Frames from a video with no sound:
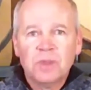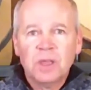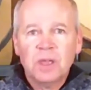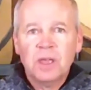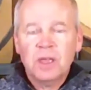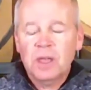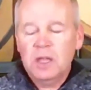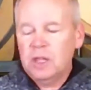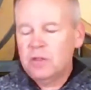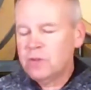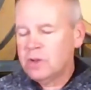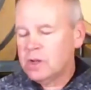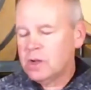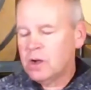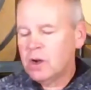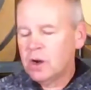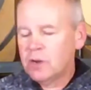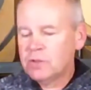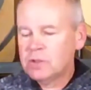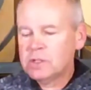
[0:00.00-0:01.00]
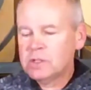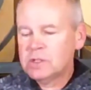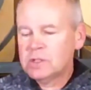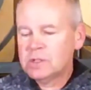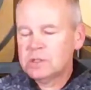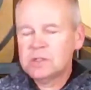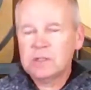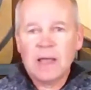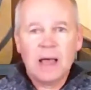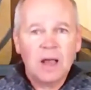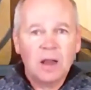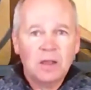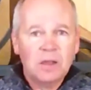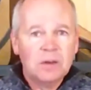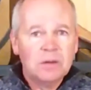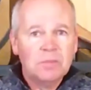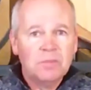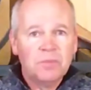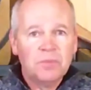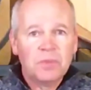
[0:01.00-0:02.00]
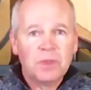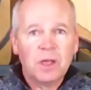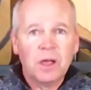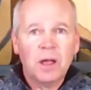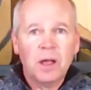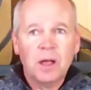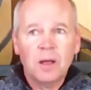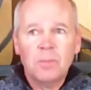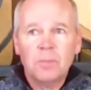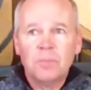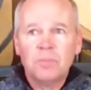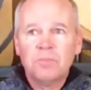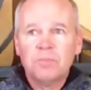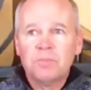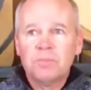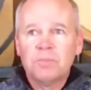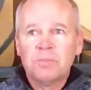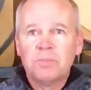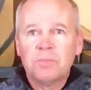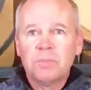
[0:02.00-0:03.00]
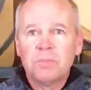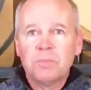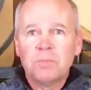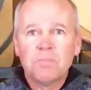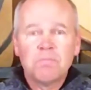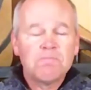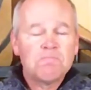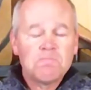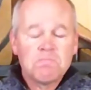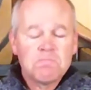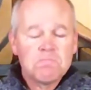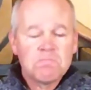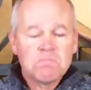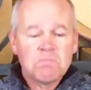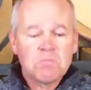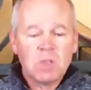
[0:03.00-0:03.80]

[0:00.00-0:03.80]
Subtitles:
even a harvest salad, as